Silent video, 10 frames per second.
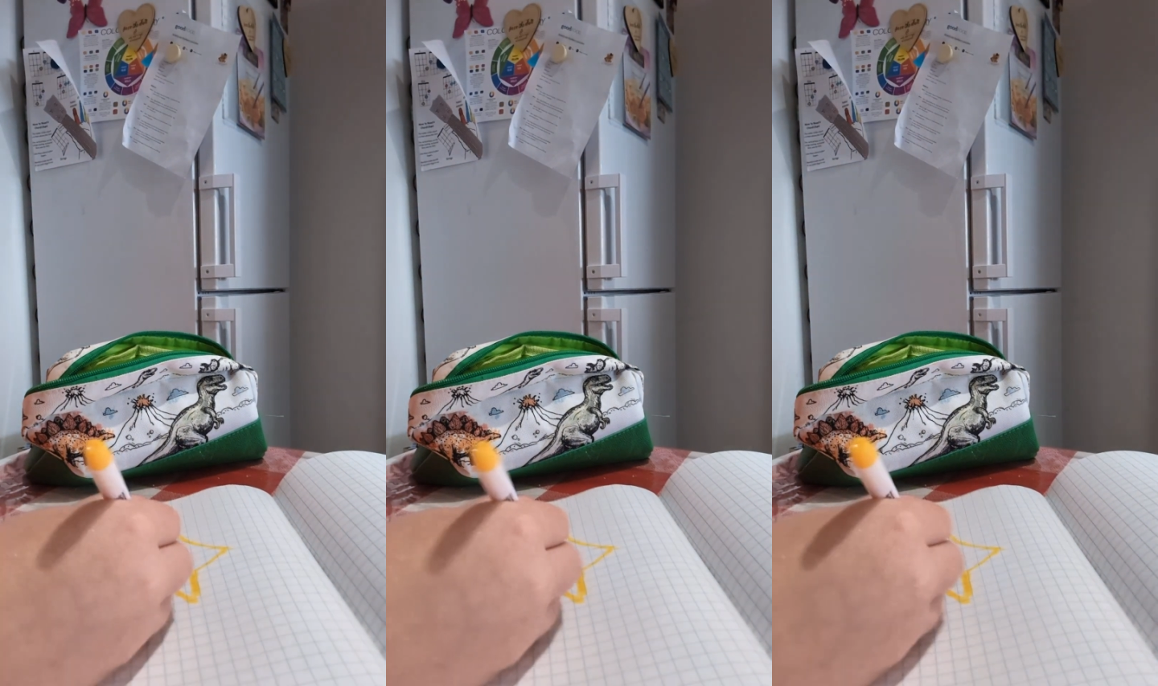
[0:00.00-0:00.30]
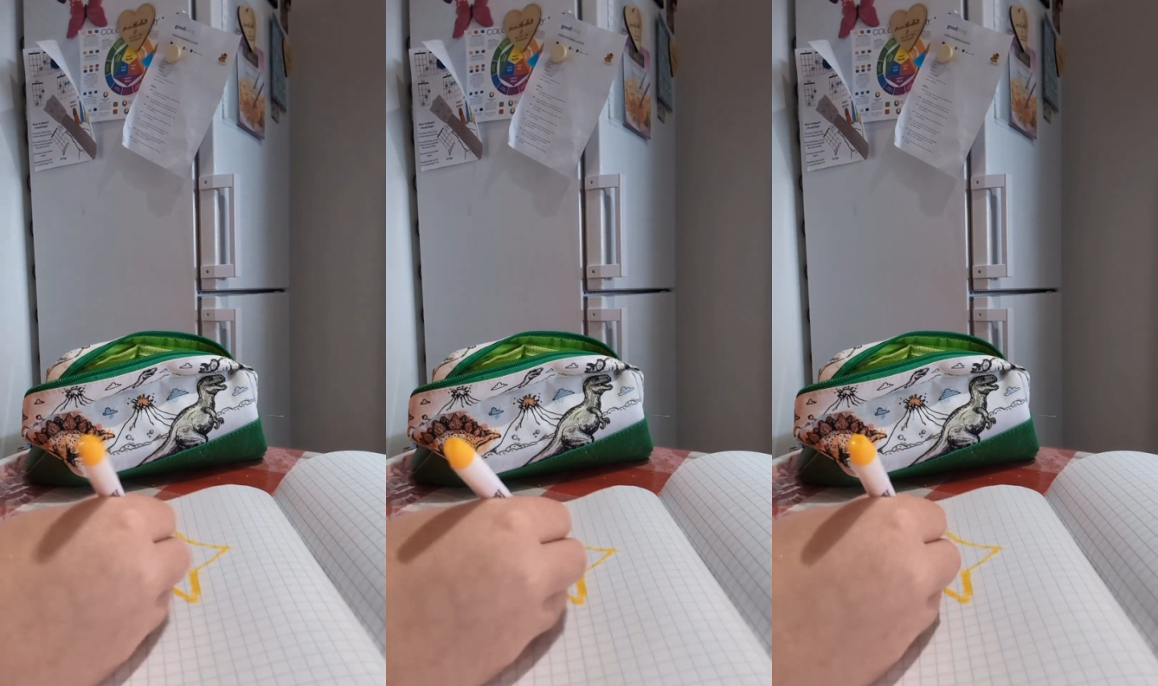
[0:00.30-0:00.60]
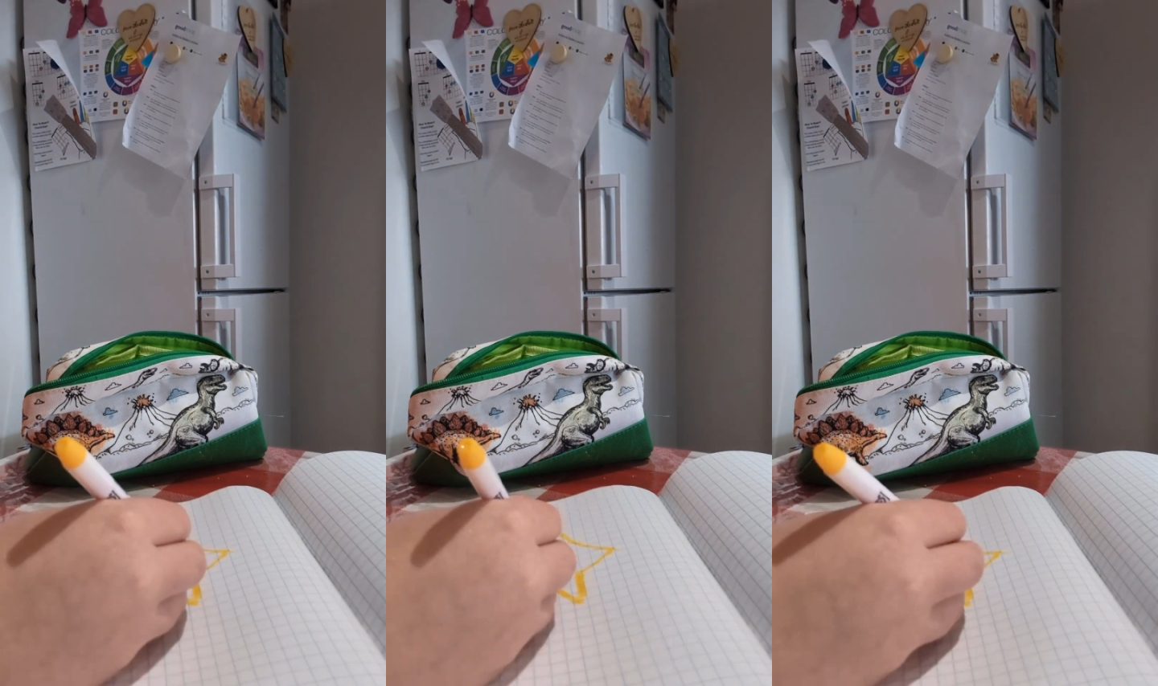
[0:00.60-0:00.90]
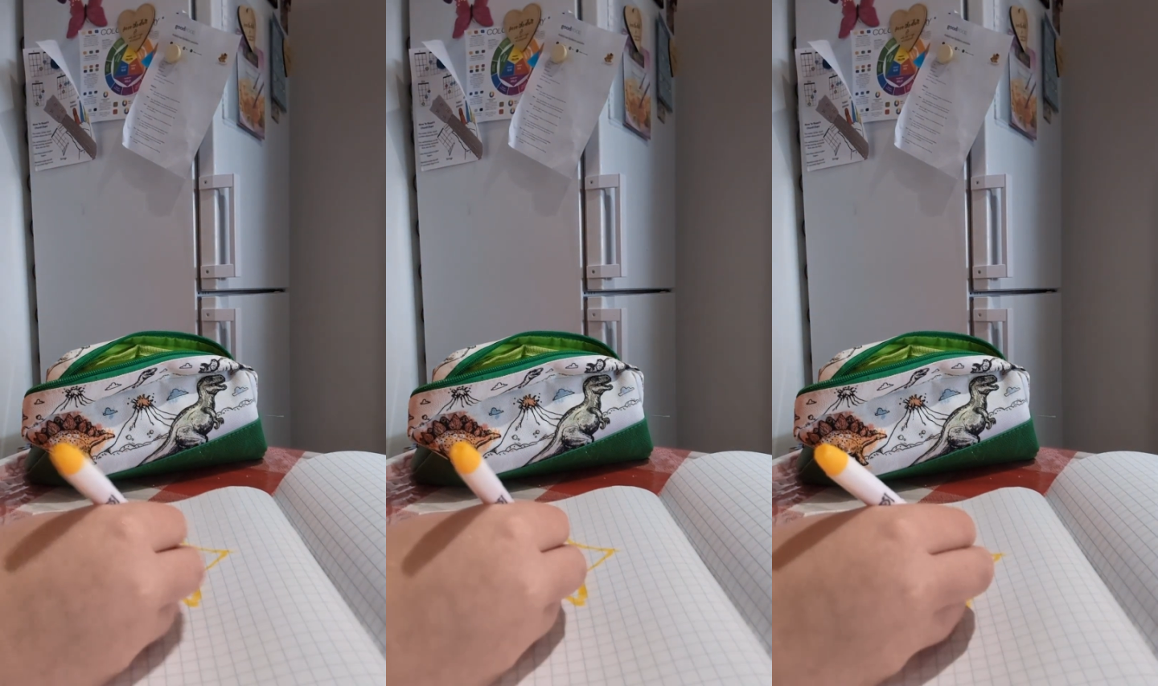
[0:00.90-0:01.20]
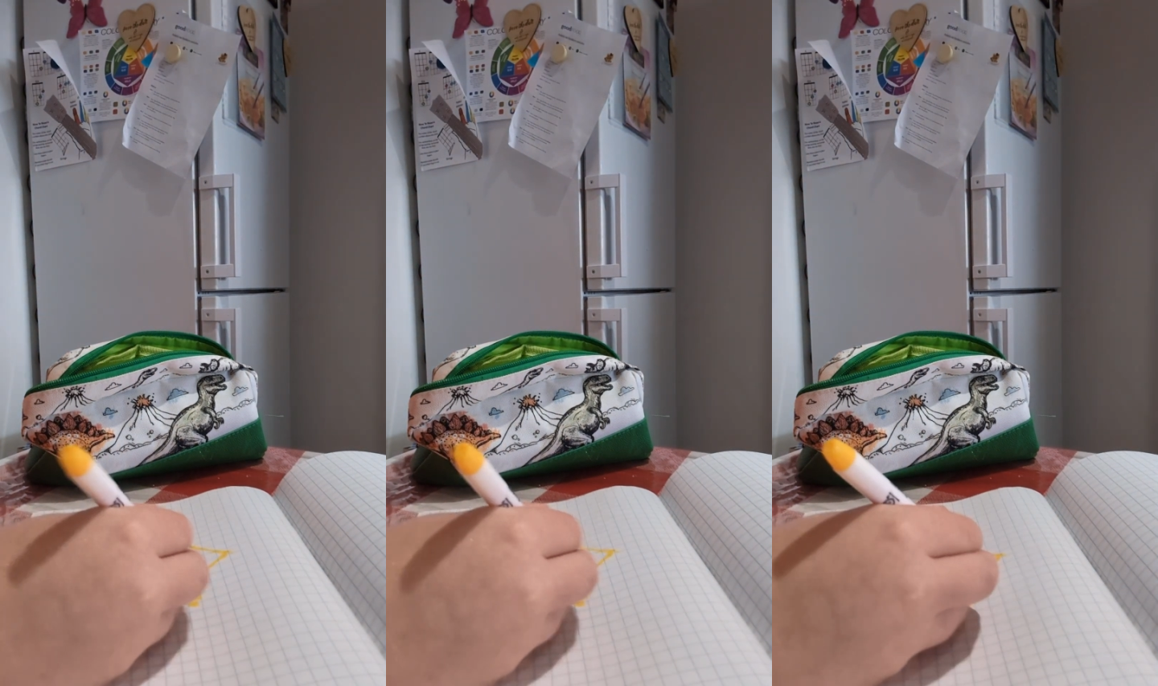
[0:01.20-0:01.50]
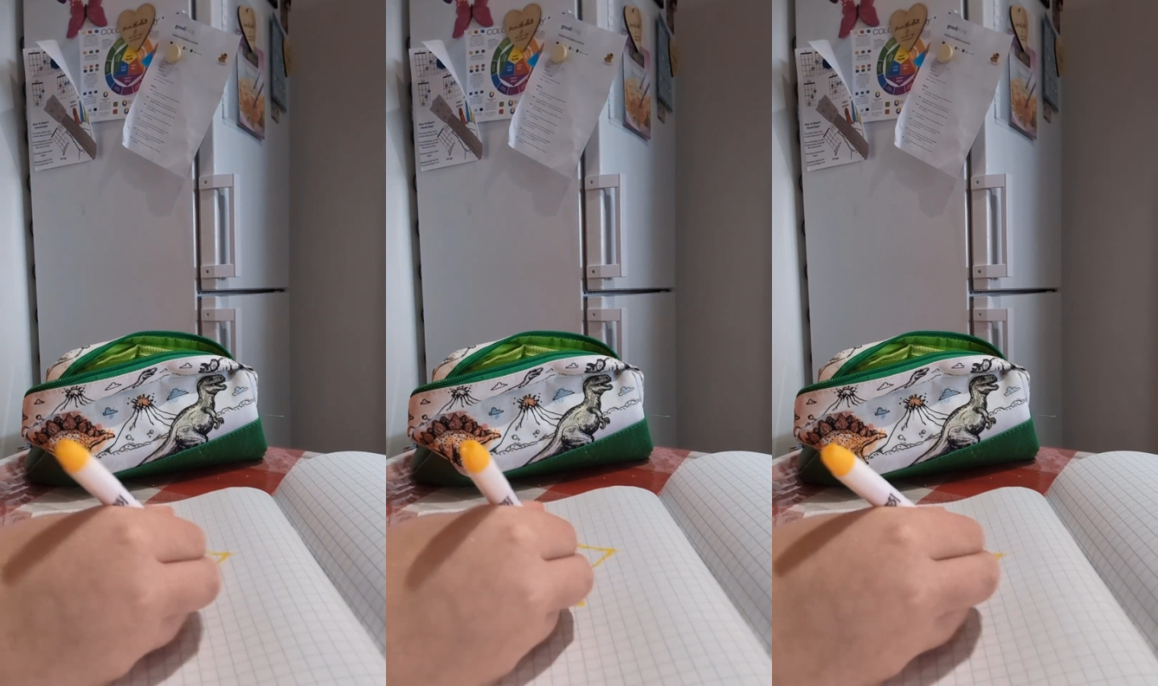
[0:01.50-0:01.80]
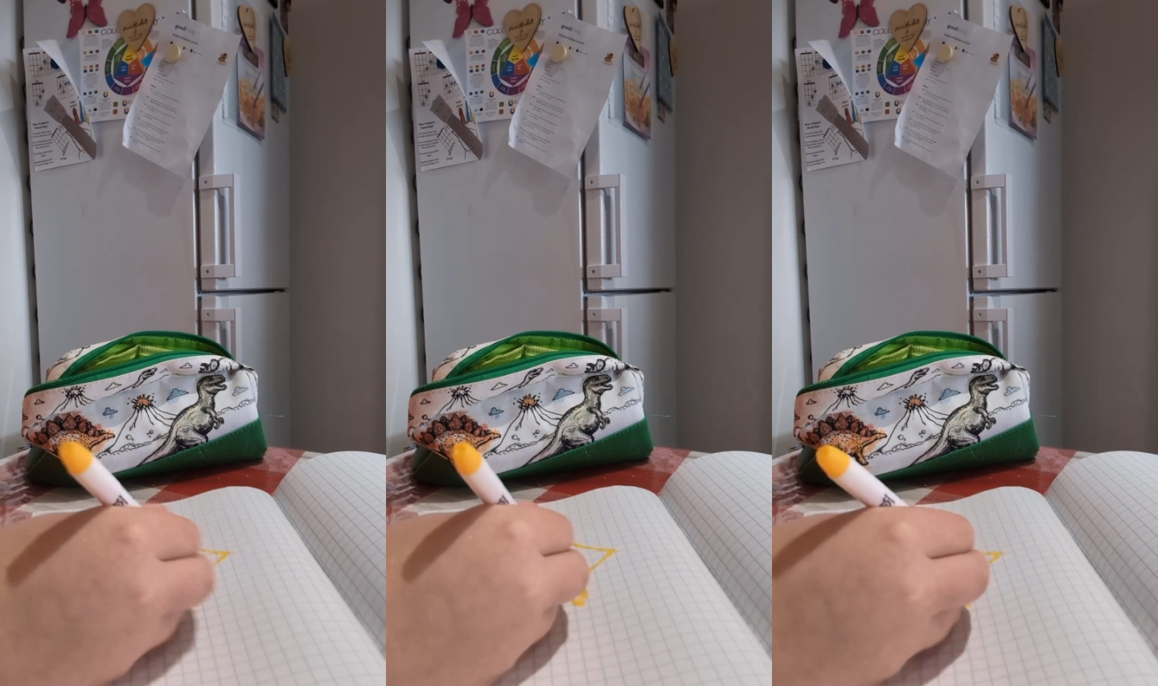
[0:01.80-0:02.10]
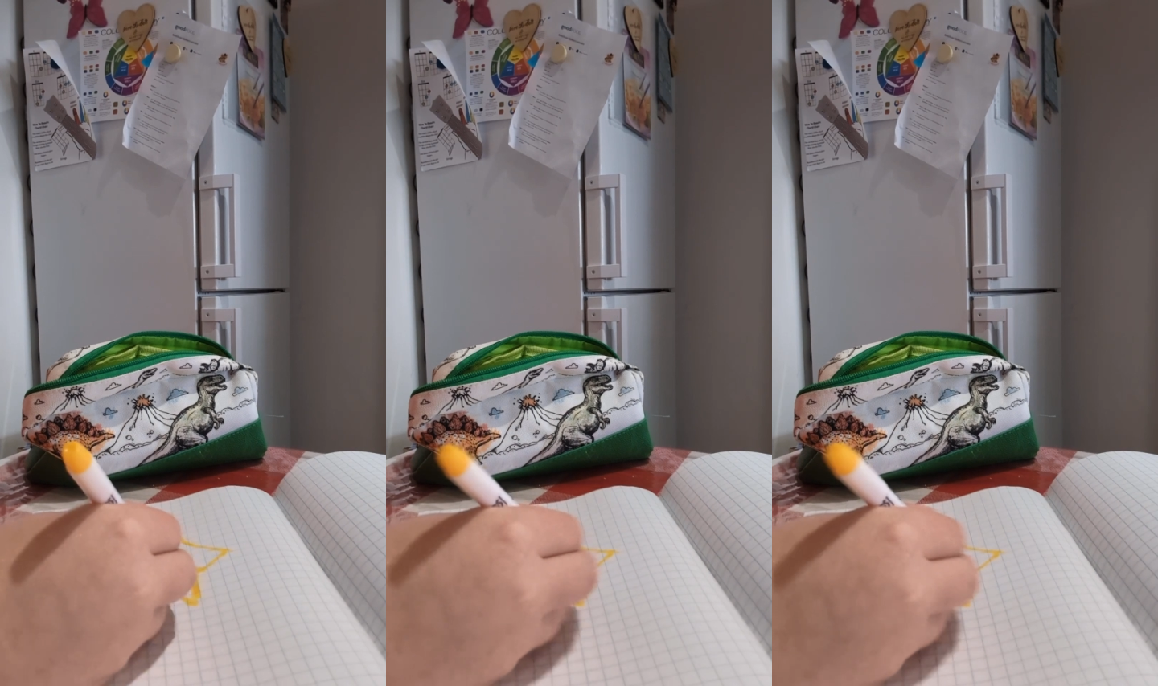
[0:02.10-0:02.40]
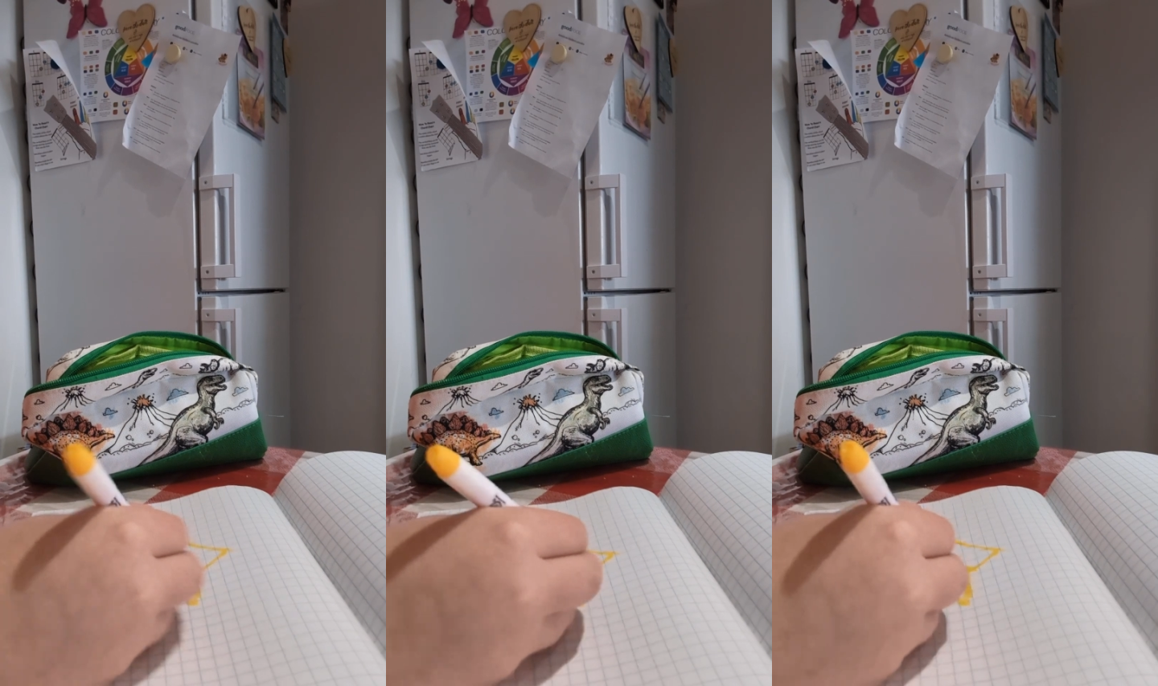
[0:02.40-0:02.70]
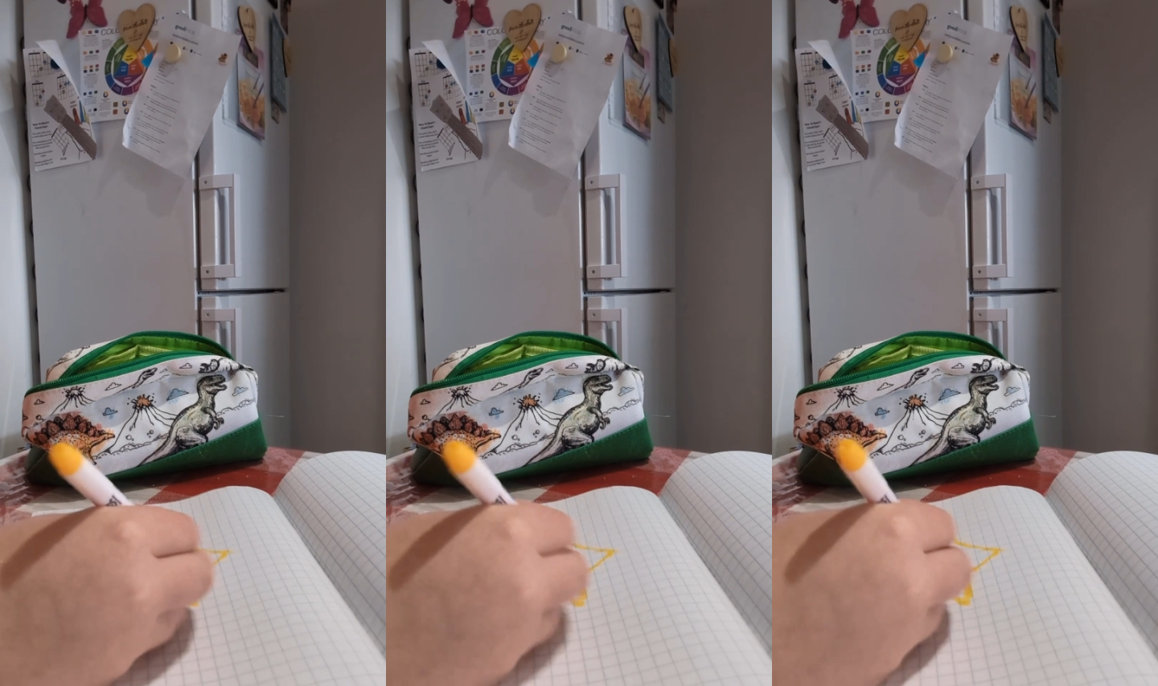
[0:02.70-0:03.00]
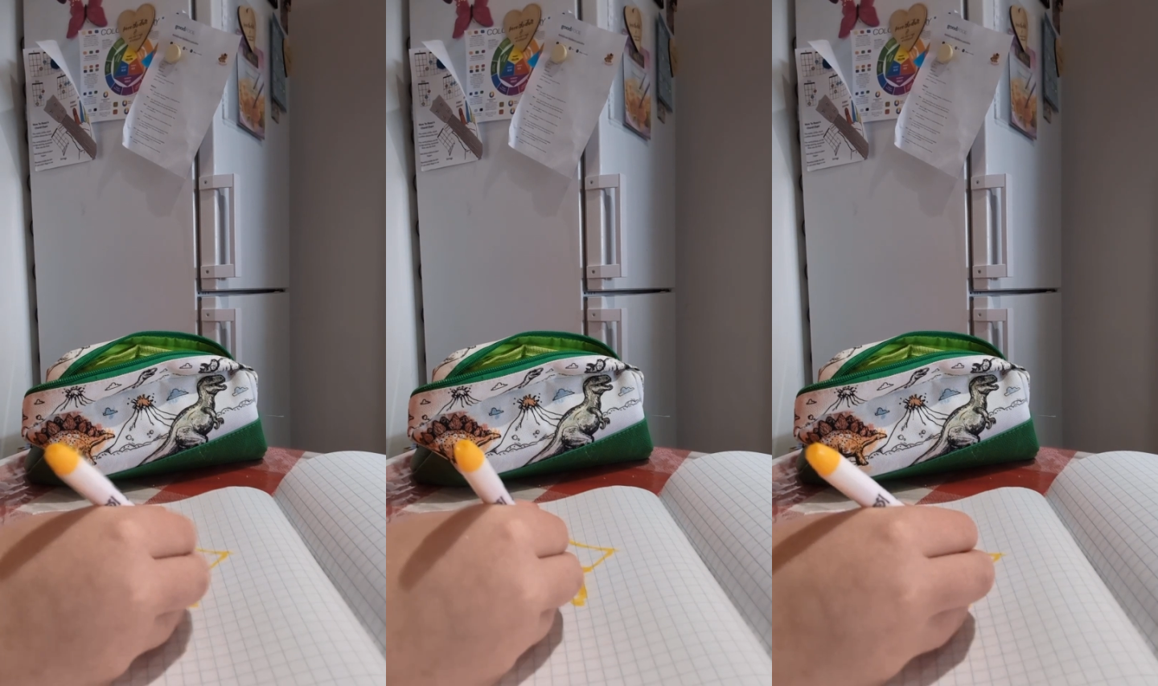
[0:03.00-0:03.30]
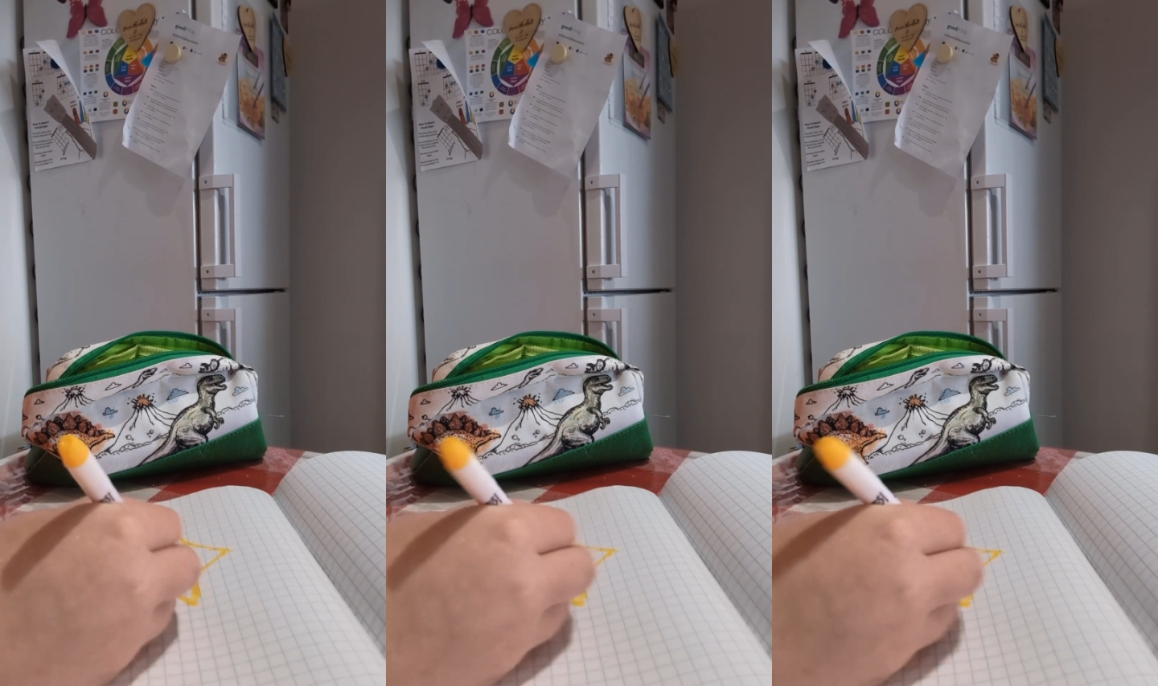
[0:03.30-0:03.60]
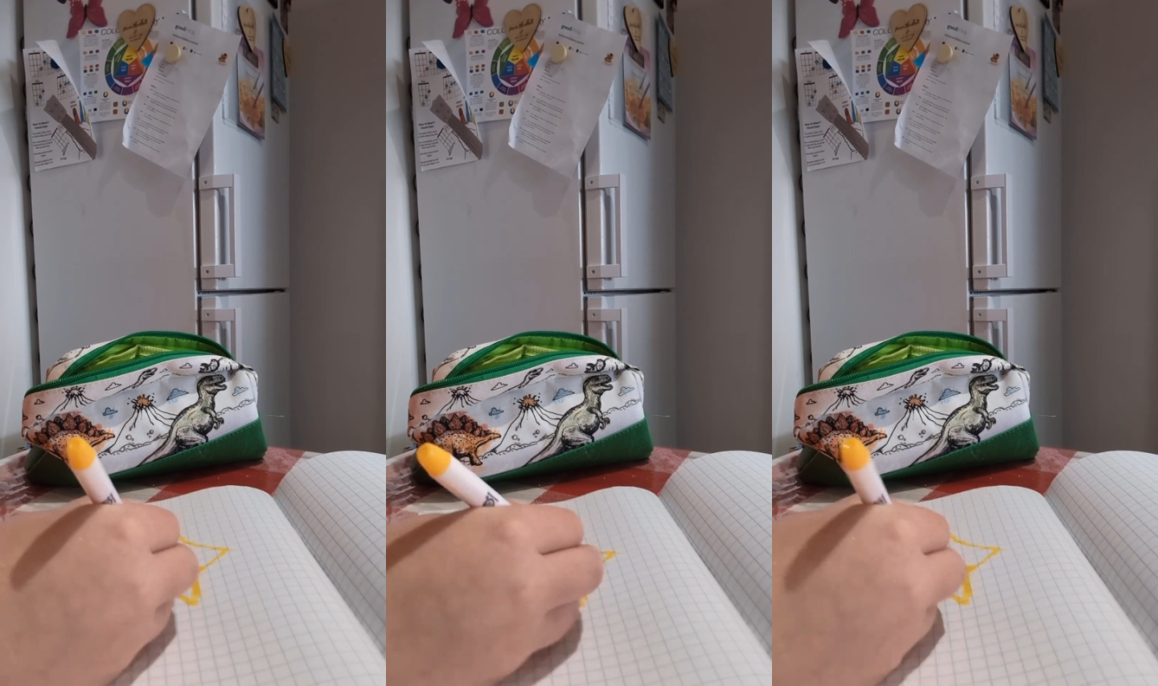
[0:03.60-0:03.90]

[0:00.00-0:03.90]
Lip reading: [unreadable: no face in view]